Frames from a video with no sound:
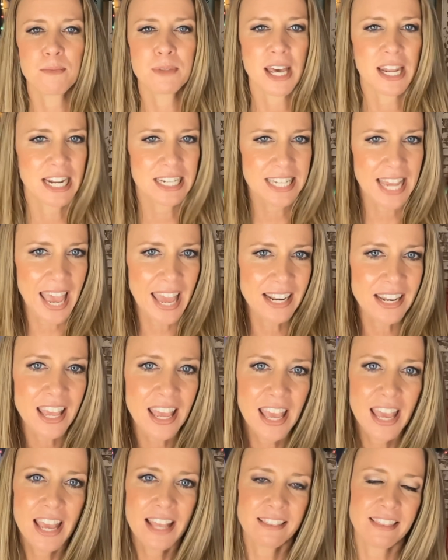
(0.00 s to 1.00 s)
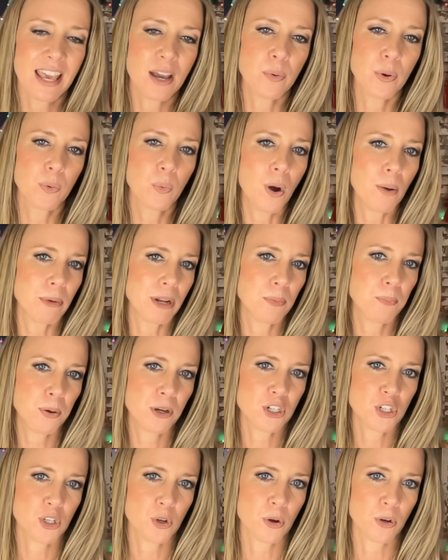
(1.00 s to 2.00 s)
out of 10, they would want me to
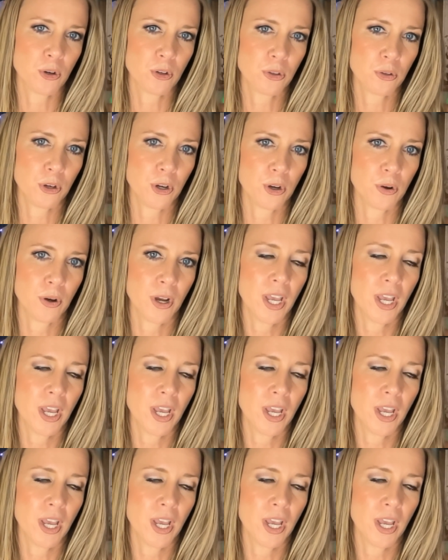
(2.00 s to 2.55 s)
push the order through.